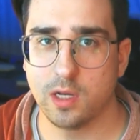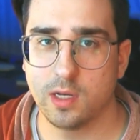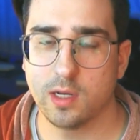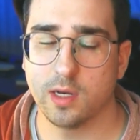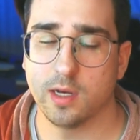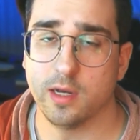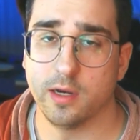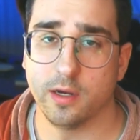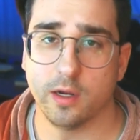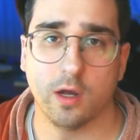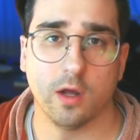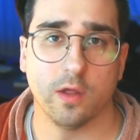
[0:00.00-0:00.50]

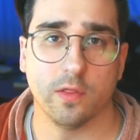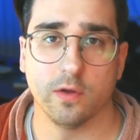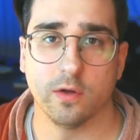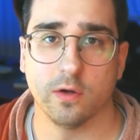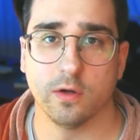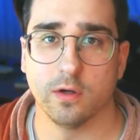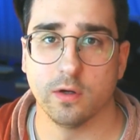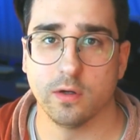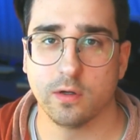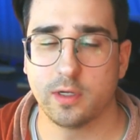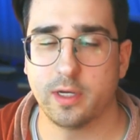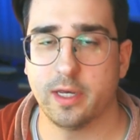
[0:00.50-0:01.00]
Link and
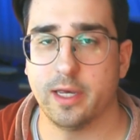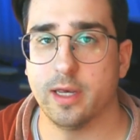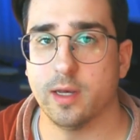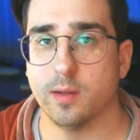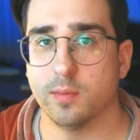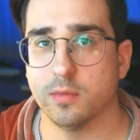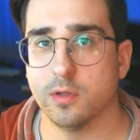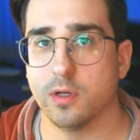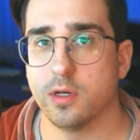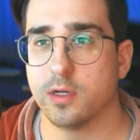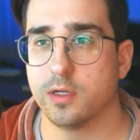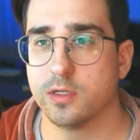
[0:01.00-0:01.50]
other
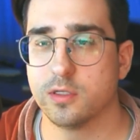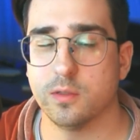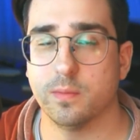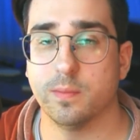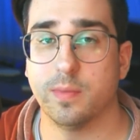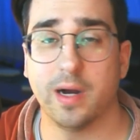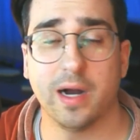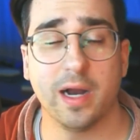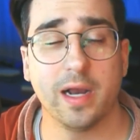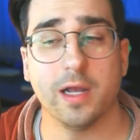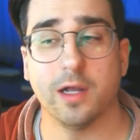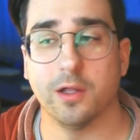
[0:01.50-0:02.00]
cam links
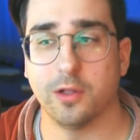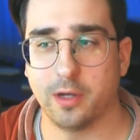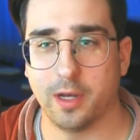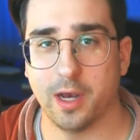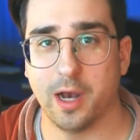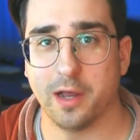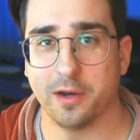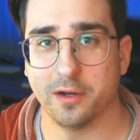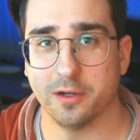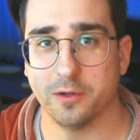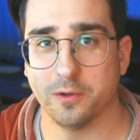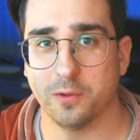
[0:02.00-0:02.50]
by
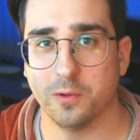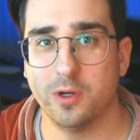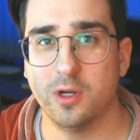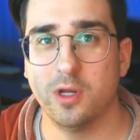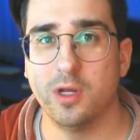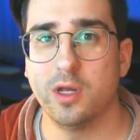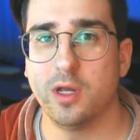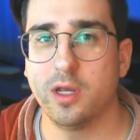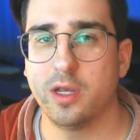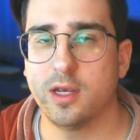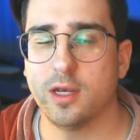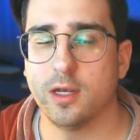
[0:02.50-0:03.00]
Elgato
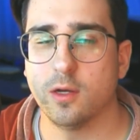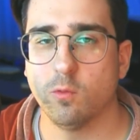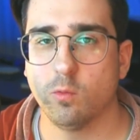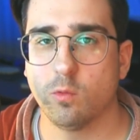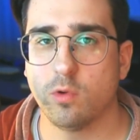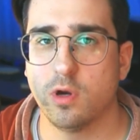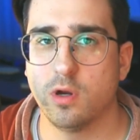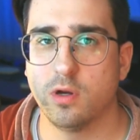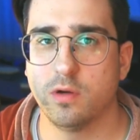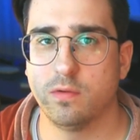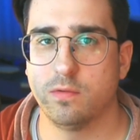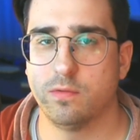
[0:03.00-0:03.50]
can
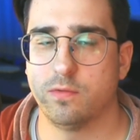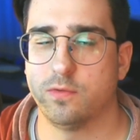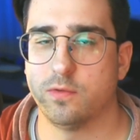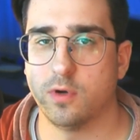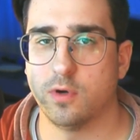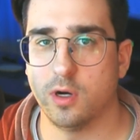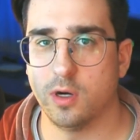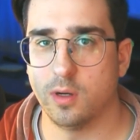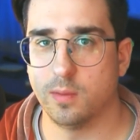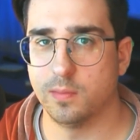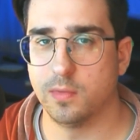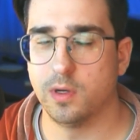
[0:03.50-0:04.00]
run
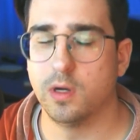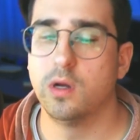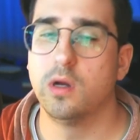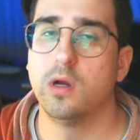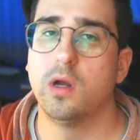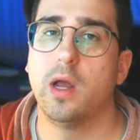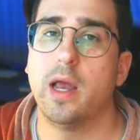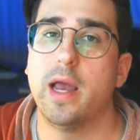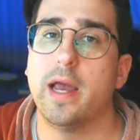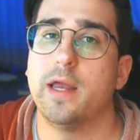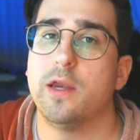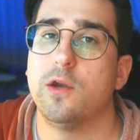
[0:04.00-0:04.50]
from,
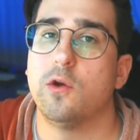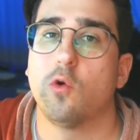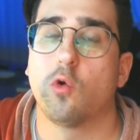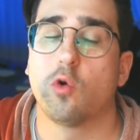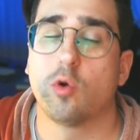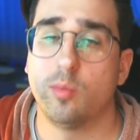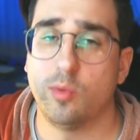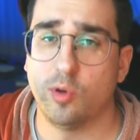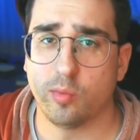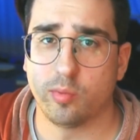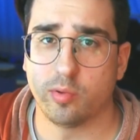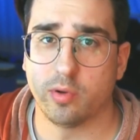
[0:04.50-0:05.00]
at
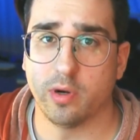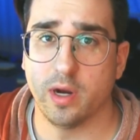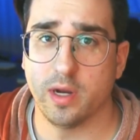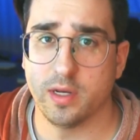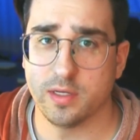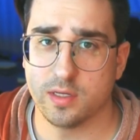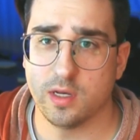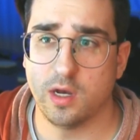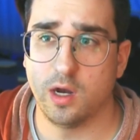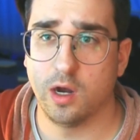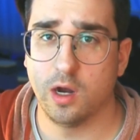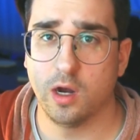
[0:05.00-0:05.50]
normal
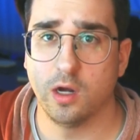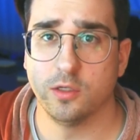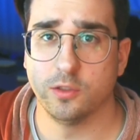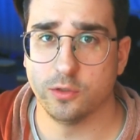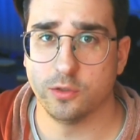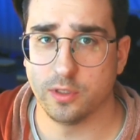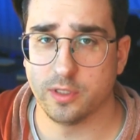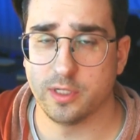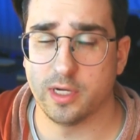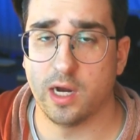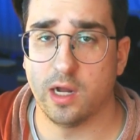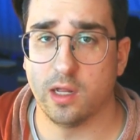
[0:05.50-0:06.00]
price,
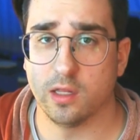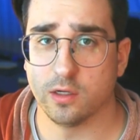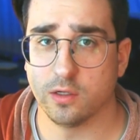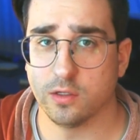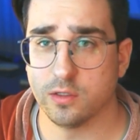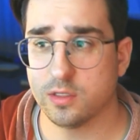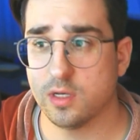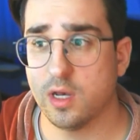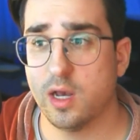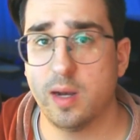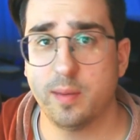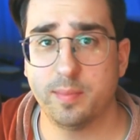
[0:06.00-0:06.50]

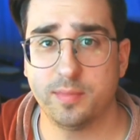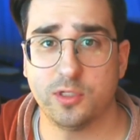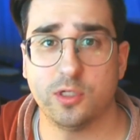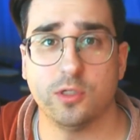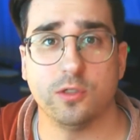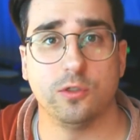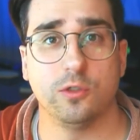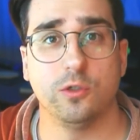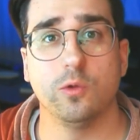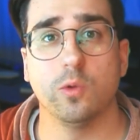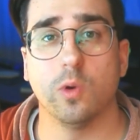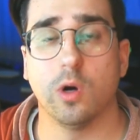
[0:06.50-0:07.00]
$100 up
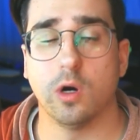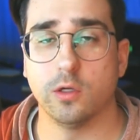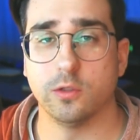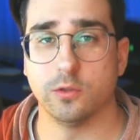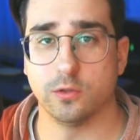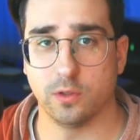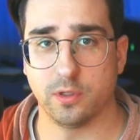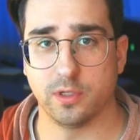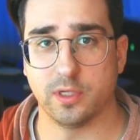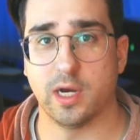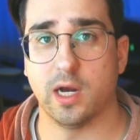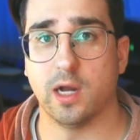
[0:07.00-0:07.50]
to
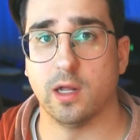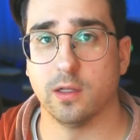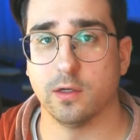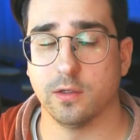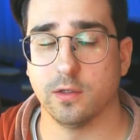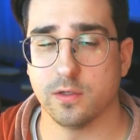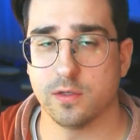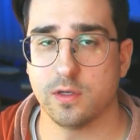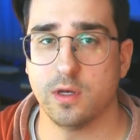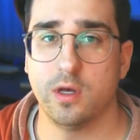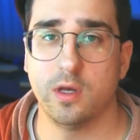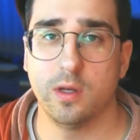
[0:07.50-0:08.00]

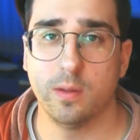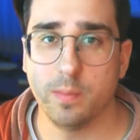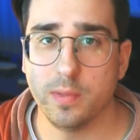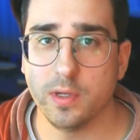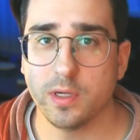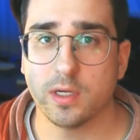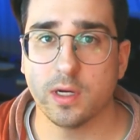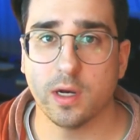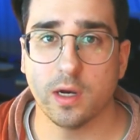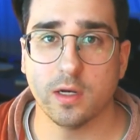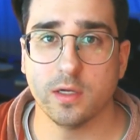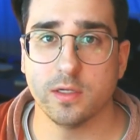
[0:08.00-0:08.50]
$200
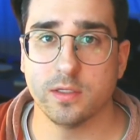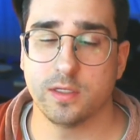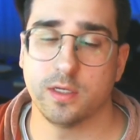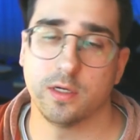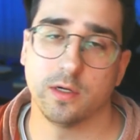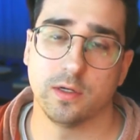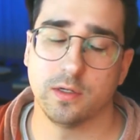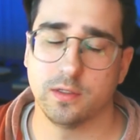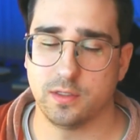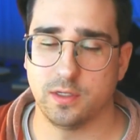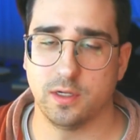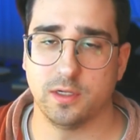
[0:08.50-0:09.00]
because
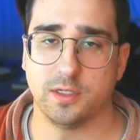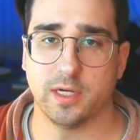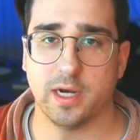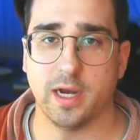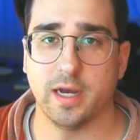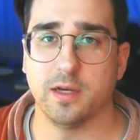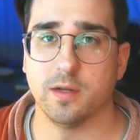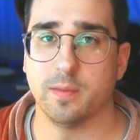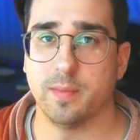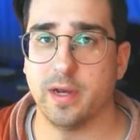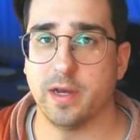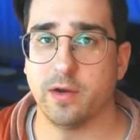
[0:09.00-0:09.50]
they're in such
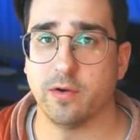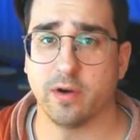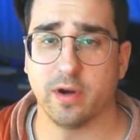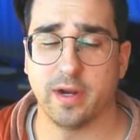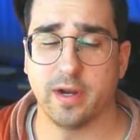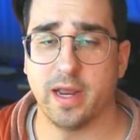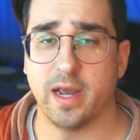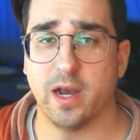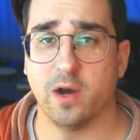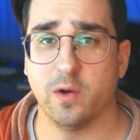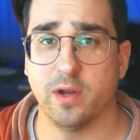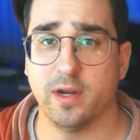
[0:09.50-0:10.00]
high demand
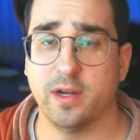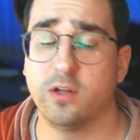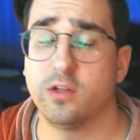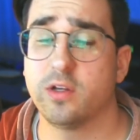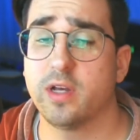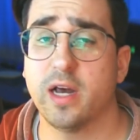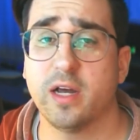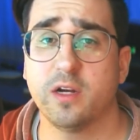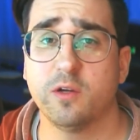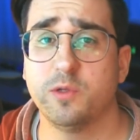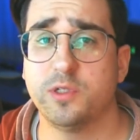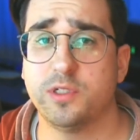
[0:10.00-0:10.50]
right now, and
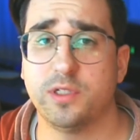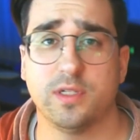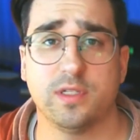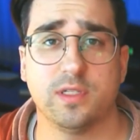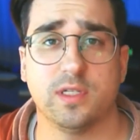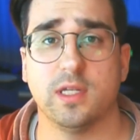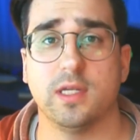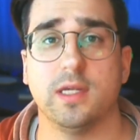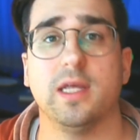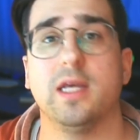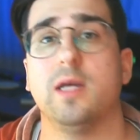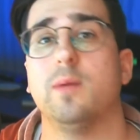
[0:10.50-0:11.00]
Elgato is
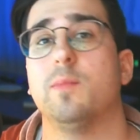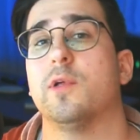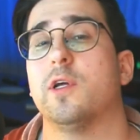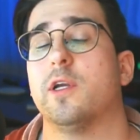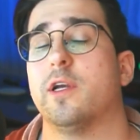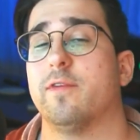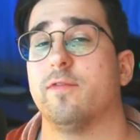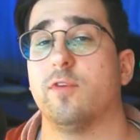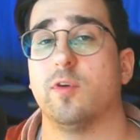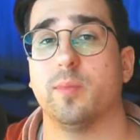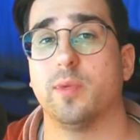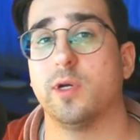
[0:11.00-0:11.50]
just the name
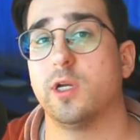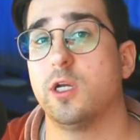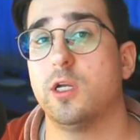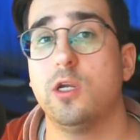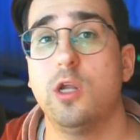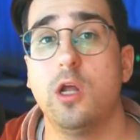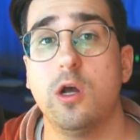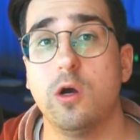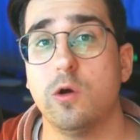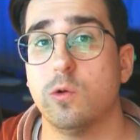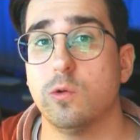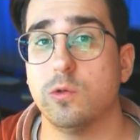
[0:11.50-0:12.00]
that everybody
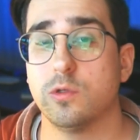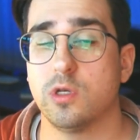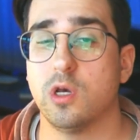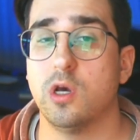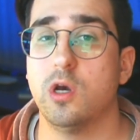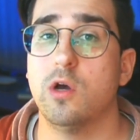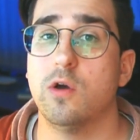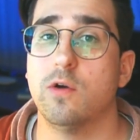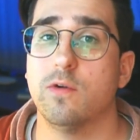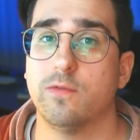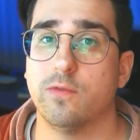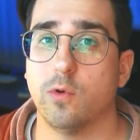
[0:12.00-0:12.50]
knows
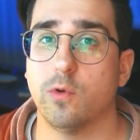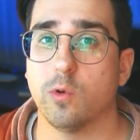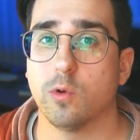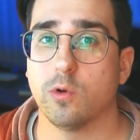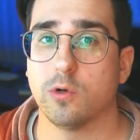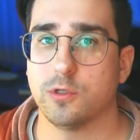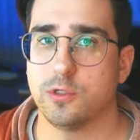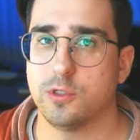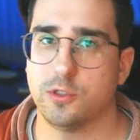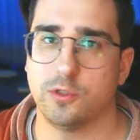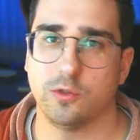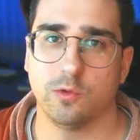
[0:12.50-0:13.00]

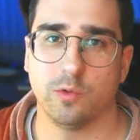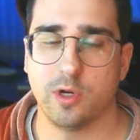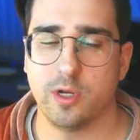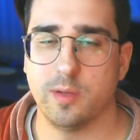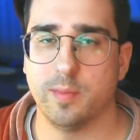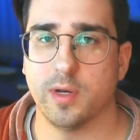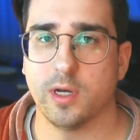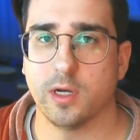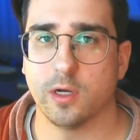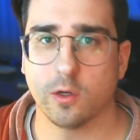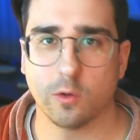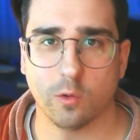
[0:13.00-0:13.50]
for
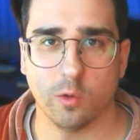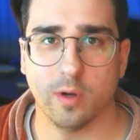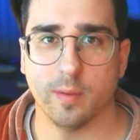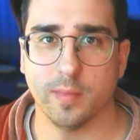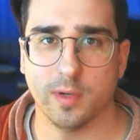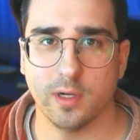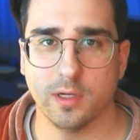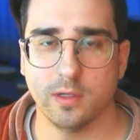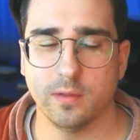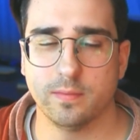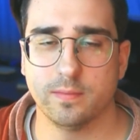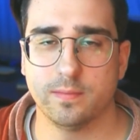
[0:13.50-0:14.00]
streaming
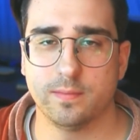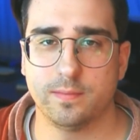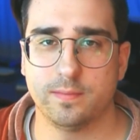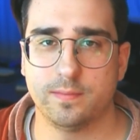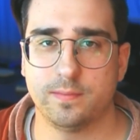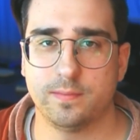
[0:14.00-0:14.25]
equipment.